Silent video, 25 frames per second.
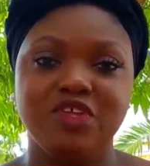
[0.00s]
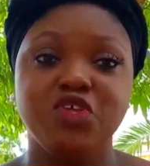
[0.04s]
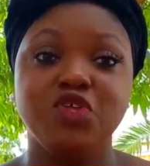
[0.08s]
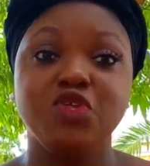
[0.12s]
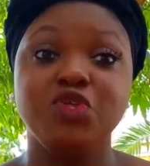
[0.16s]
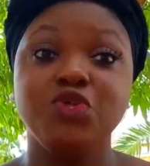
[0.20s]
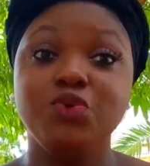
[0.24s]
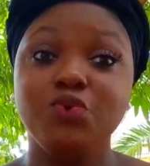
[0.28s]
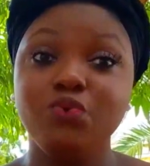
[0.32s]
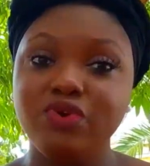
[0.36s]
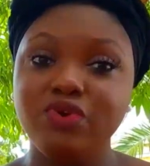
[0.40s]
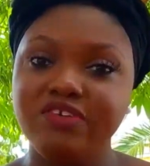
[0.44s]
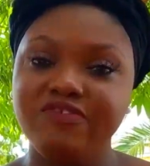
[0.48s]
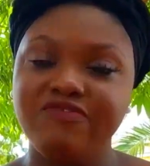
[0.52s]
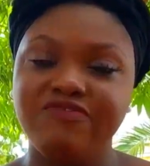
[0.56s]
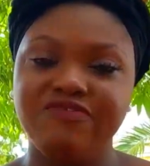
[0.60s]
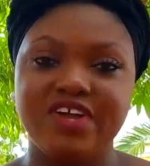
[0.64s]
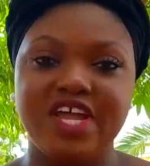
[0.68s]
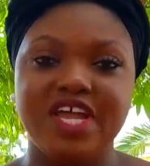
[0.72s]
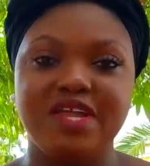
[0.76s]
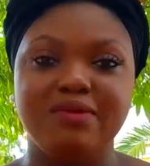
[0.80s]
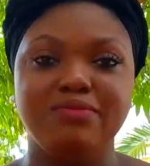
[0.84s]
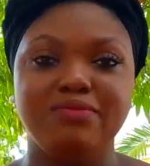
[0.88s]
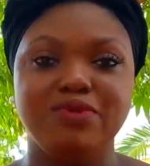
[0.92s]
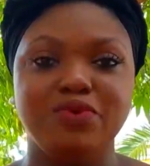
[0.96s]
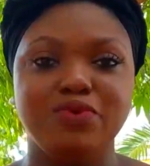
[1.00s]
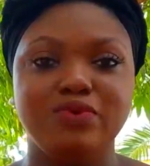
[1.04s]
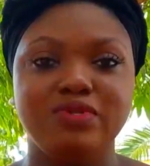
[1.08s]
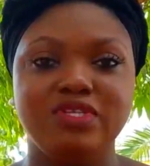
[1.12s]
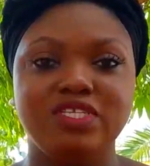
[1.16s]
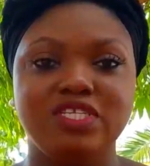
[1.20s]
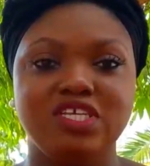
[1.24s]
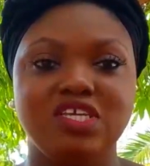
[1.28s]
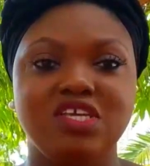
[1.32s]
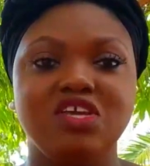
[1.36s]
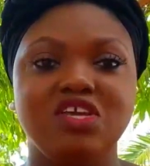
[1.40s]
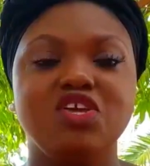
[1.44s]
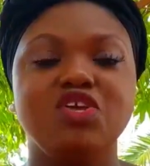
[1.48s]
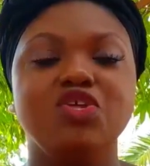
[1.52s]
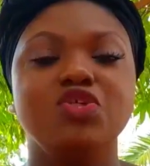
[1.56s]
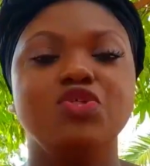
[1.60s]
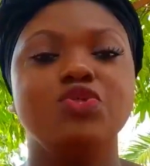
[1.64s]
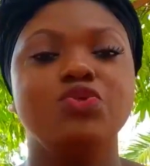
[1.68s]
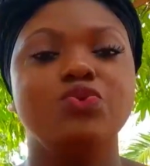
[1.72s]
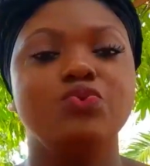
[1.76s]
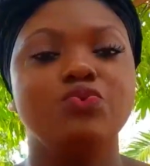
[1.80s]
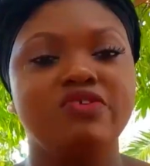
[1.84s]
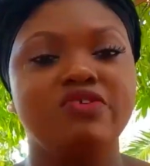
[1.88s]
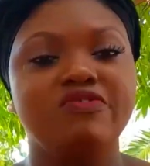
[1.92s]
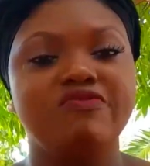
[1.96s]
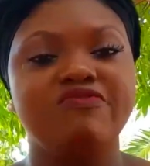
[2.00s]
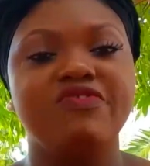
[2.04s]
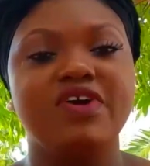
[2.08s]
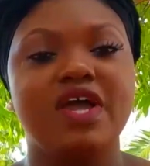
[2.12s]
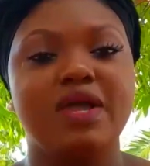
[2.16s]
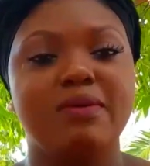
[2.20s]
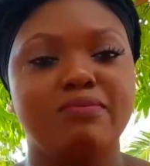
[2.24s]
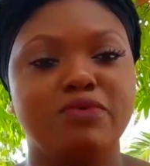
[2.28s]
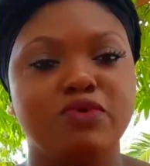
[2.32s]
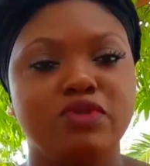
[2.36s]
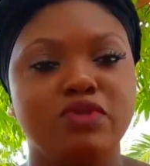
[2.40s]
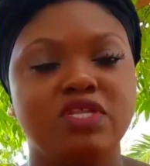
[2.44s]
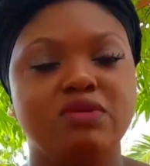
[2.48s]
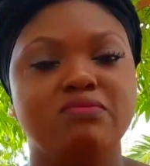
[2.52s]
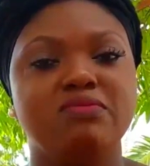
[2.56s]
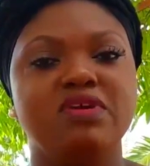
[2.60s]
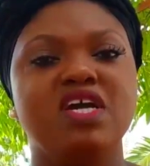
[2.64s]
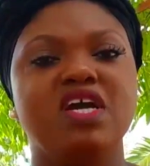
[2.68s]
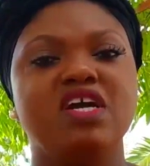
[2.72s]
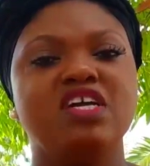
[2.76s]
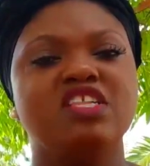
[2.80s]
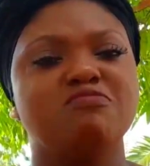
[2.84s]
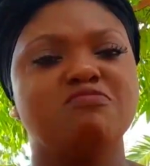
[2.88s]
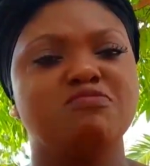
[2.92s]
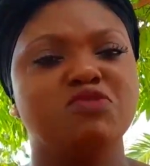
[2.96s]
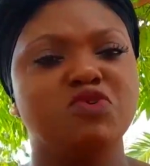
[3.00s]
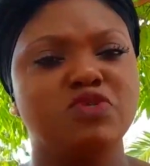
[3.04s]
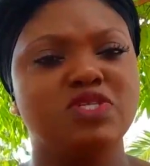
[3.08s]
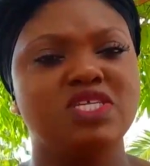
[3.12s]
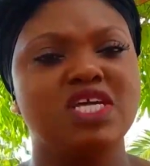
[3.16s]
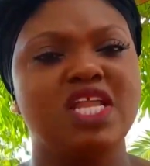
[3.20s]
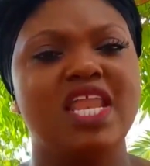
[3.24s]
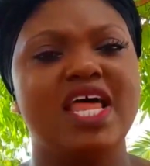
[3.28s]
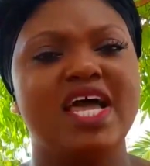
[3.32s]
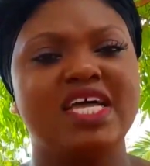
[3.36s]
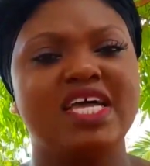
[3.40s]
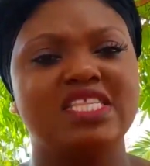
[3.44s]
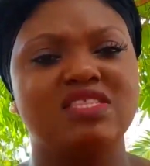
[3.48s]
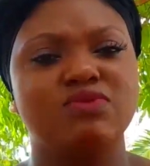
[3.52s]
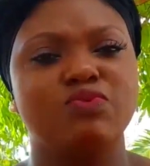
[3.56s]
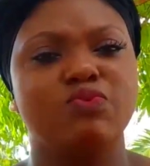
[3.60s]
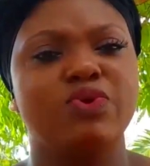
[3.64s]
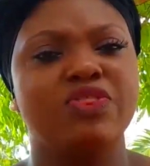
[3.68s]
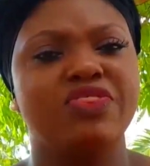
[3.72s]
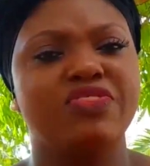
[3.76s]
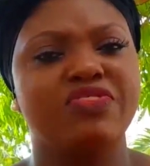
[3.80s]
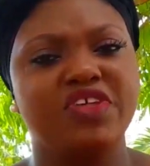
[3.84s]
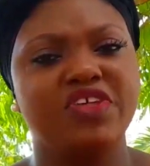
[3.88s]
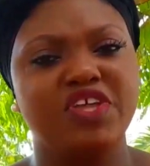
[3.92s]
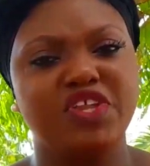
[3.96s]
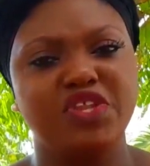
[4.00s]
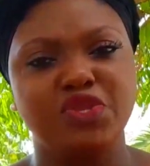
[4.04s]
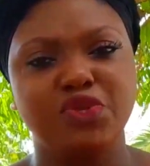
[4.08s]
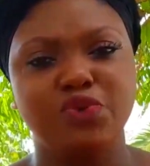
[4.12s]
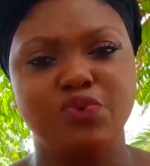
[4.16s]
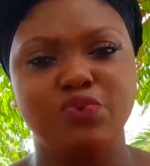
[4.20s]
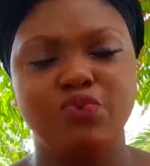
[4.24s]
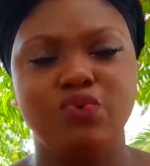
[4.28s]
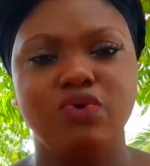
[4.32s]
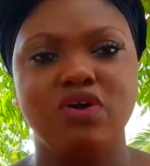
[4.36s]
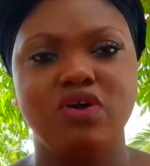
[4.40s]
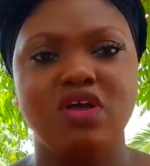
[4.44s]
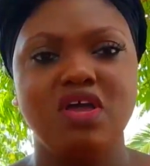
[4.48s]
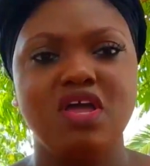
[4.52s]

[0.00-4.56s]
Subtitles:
You define beauty. You define beauty because beauty lies within you.